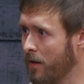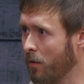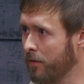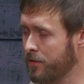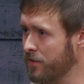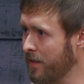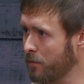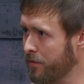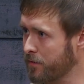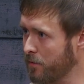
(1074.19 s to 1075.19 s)
Oh, just like
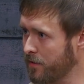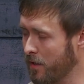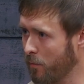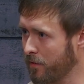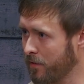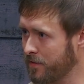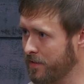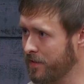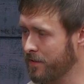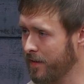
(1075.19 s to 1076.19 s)
with the screech owl, when they're in
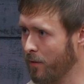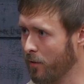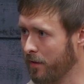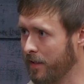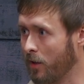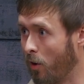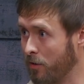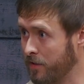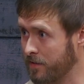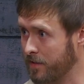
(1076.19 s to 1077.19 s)
season, they will eat
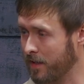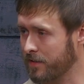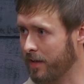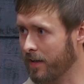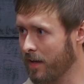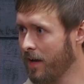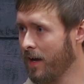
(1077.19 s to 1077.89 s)
large insects like